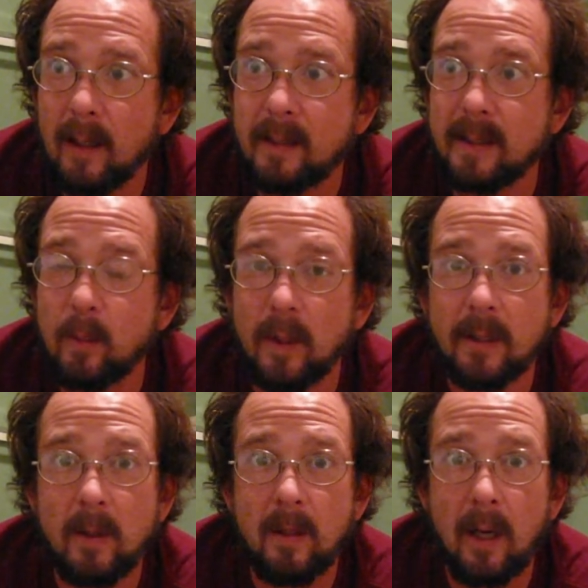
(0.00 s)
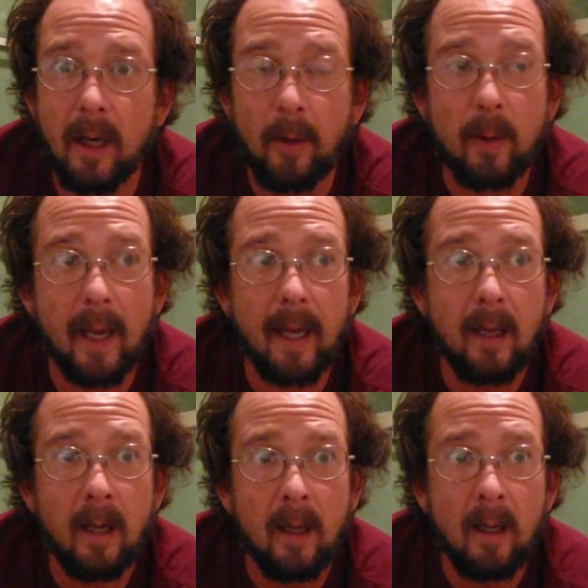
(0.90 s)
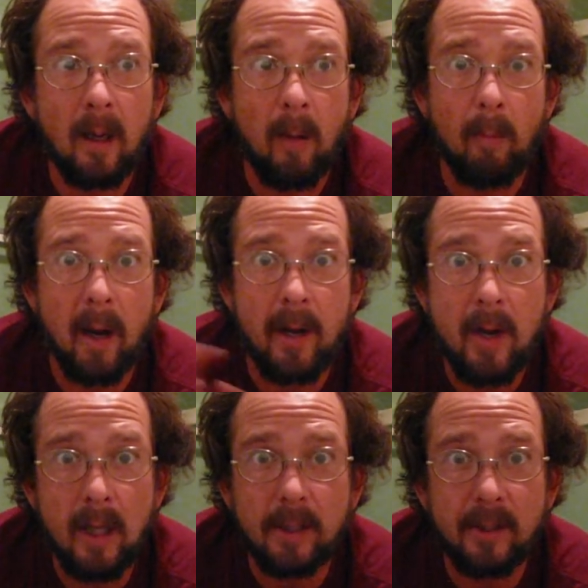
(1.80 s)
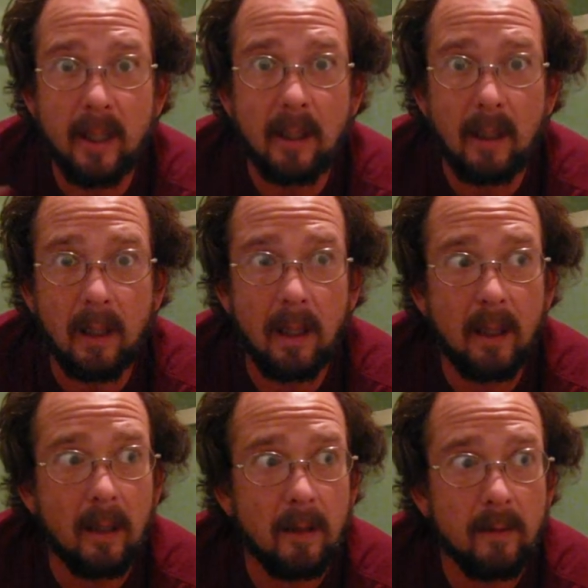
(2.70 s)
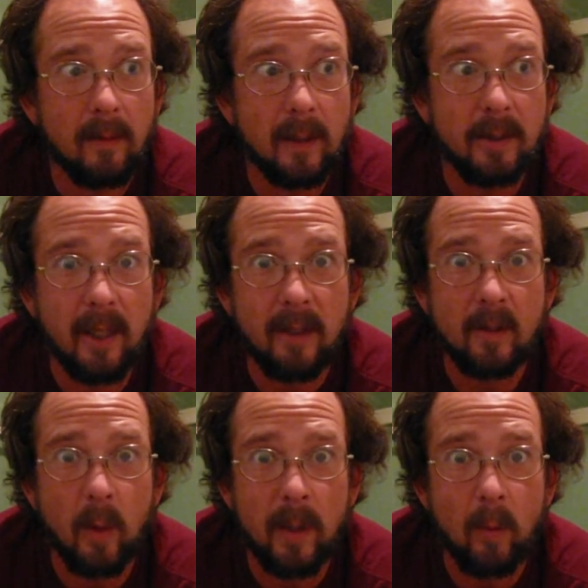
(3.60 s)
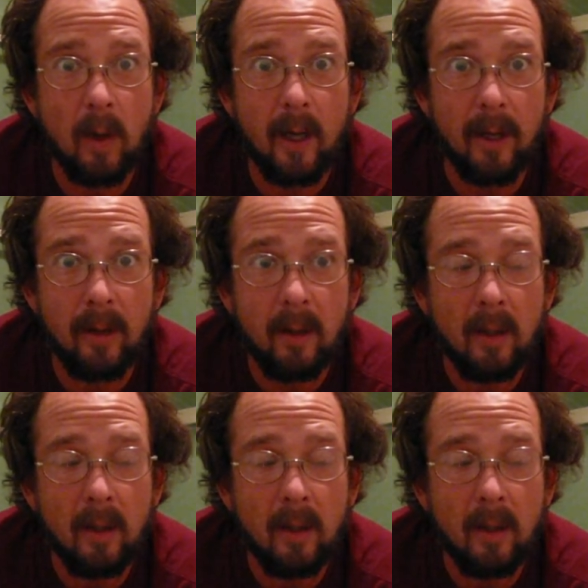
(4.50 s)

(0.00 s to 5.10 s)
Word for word: let's see what's going on. Okay, my nutshell of Agenda 21: